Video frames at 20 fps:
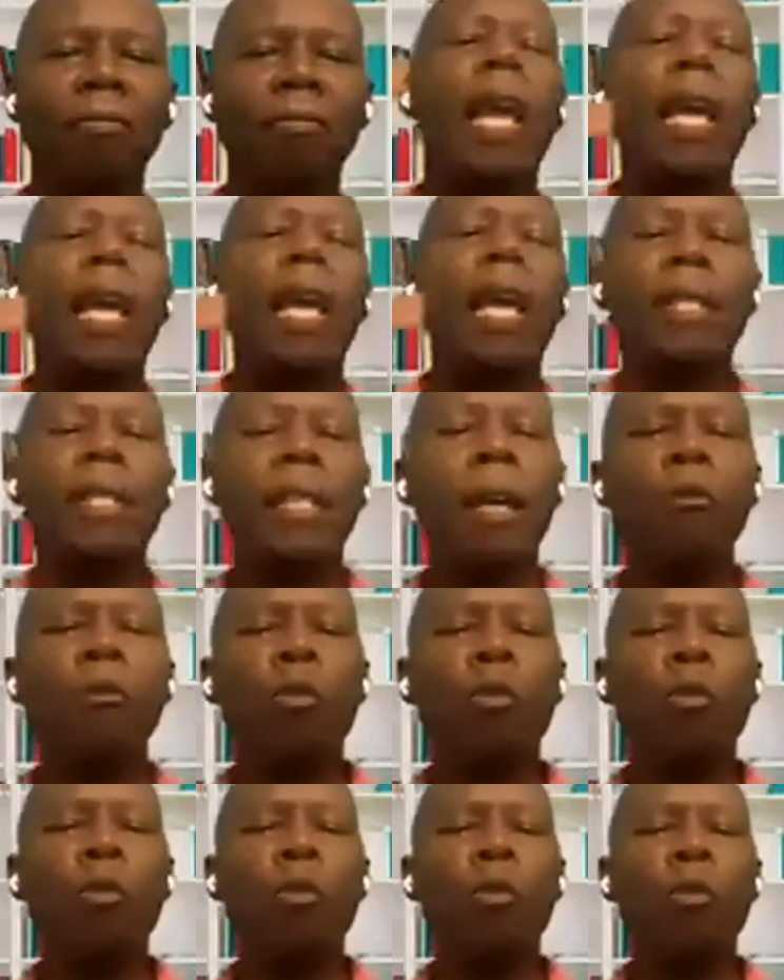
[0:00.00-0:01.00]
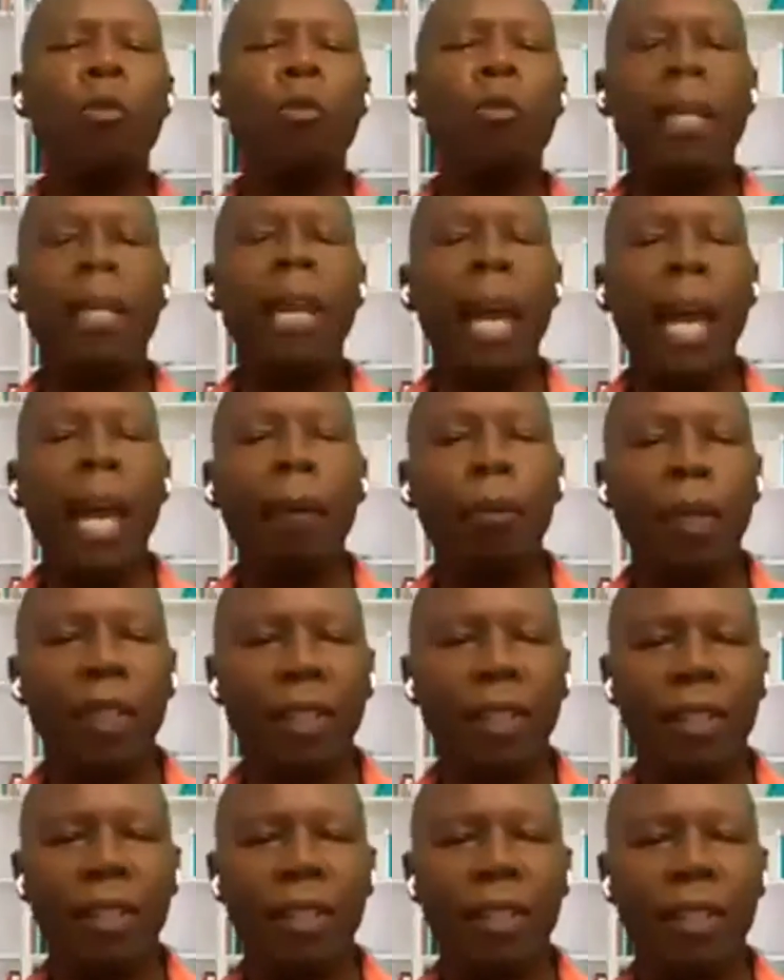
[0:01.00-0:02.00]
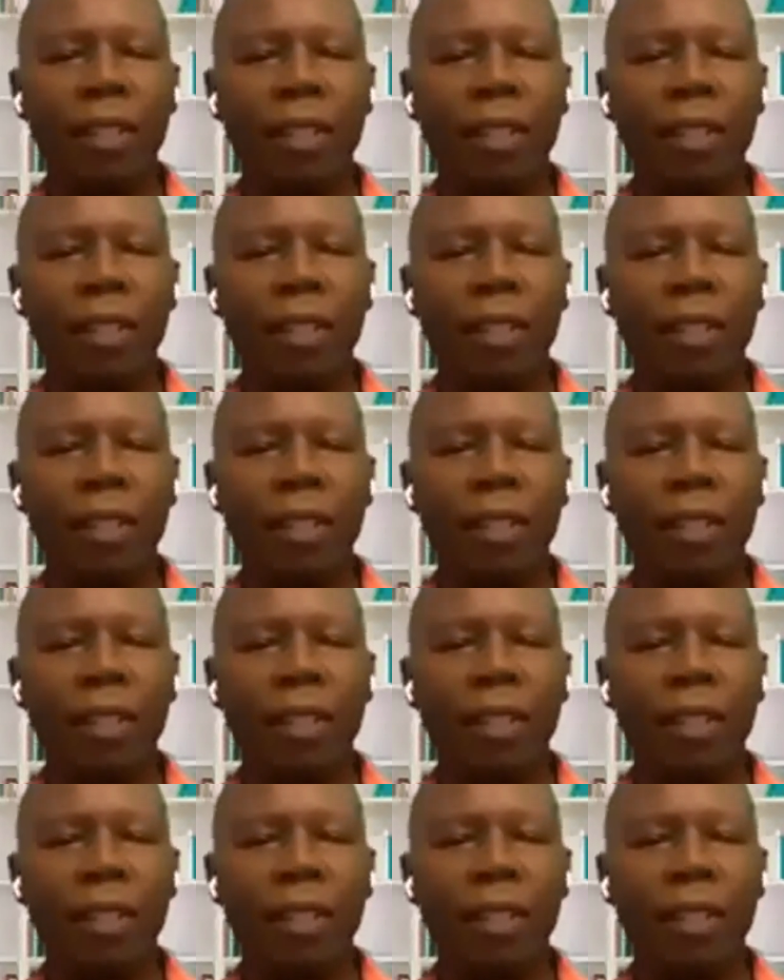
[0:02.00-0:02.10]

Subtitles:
And some weird thing happens.